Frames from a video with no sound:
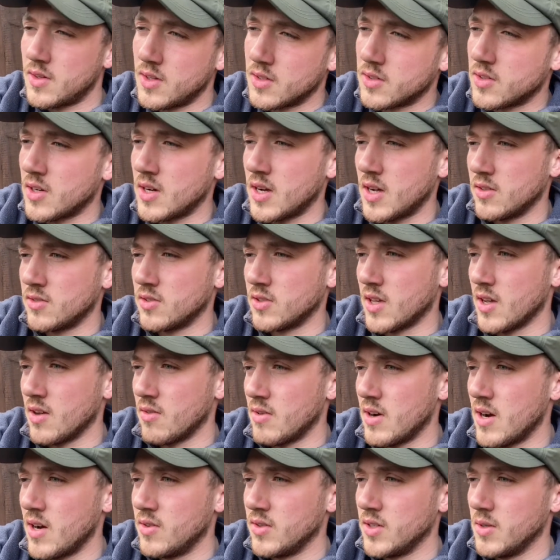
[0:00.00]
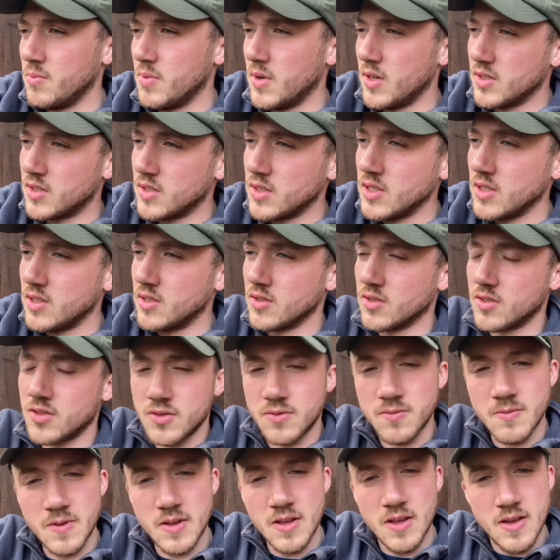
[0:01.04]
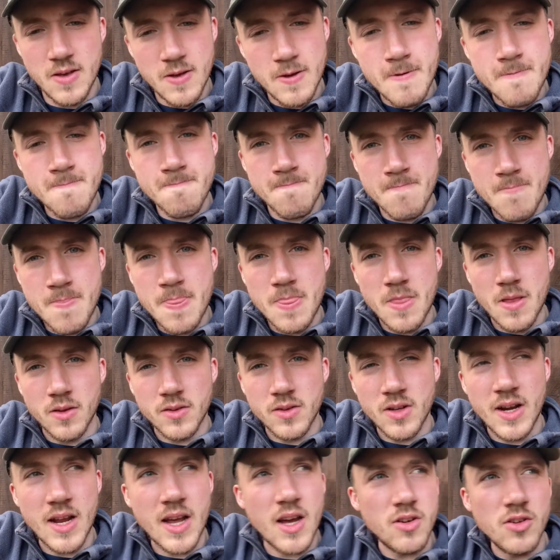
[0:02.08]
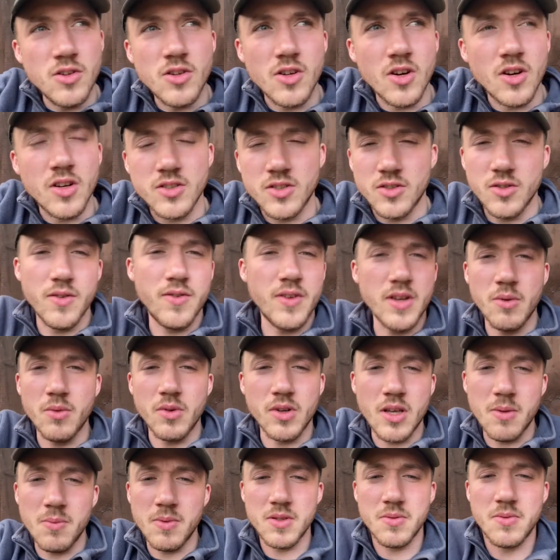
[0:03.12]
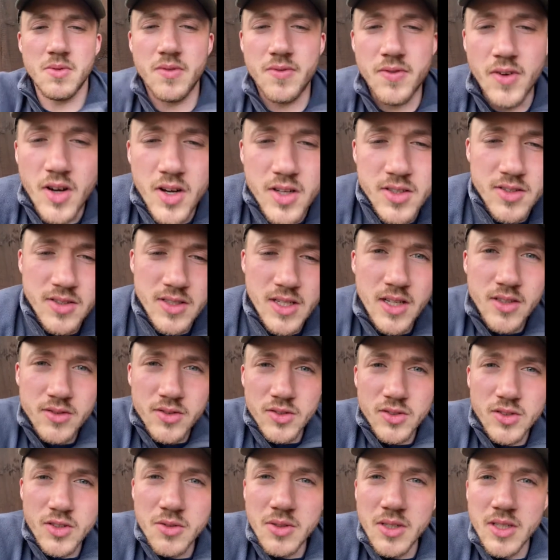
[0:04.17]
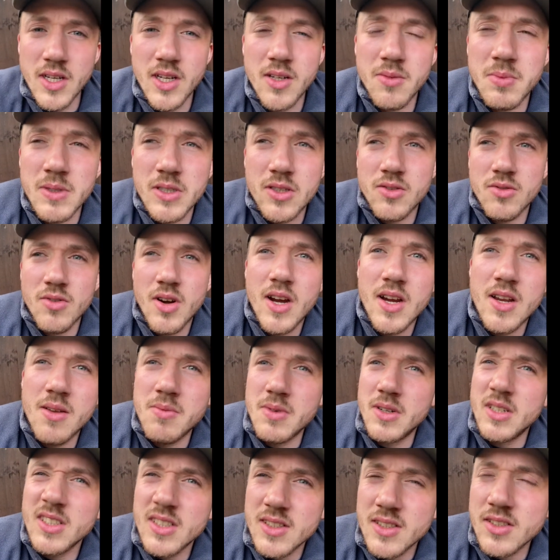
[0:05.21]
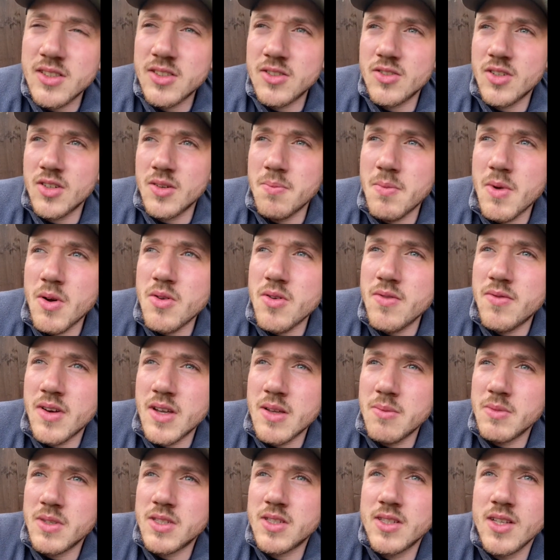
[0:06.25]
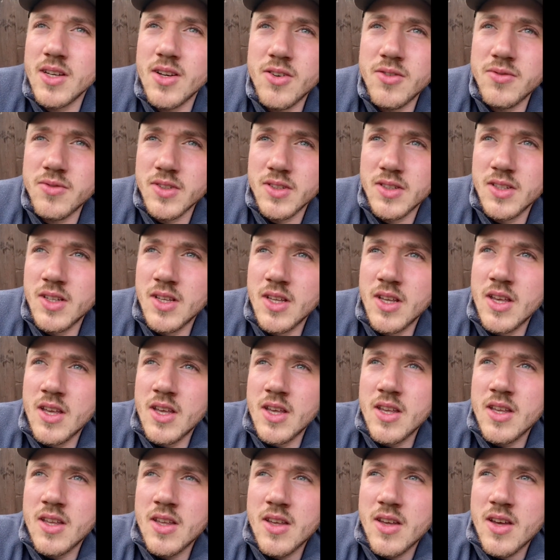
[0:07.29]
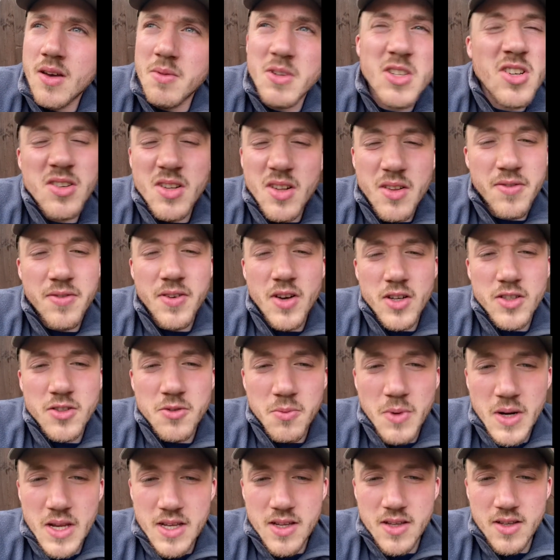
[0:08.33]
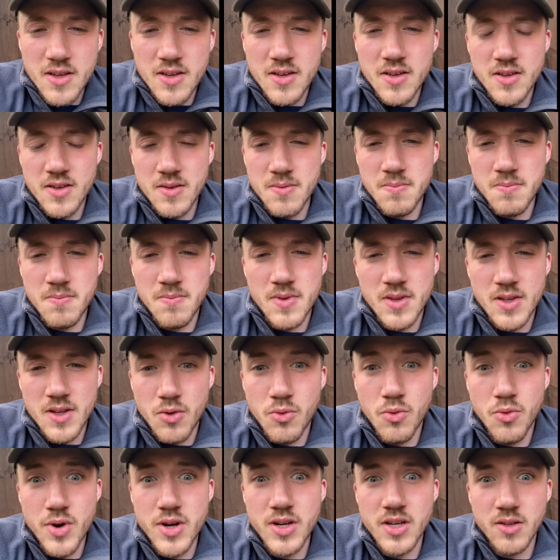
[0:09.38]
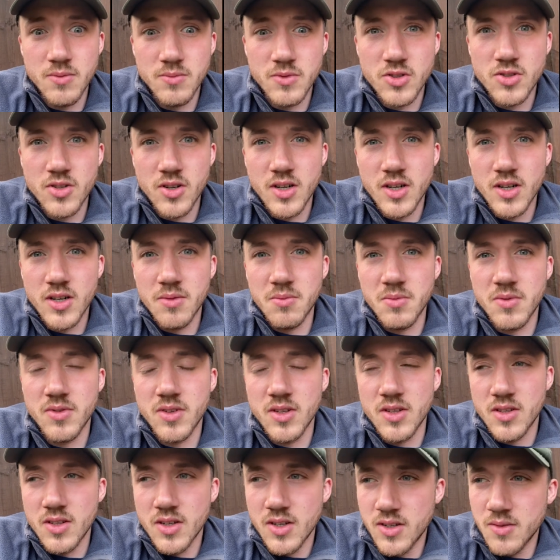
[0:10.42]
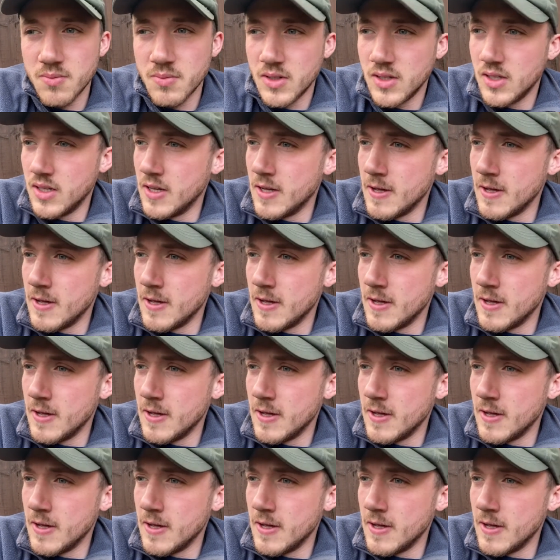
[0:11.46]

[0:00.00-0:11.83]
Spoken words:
know how to get around it, but I just need to, I don't know how you guys do it. If anyone give me some advice on how to do it, that would be great. But you know, I'm just trying to motivate myself. And I mean, it's only the first week, and already I'm struggling with it, you know? But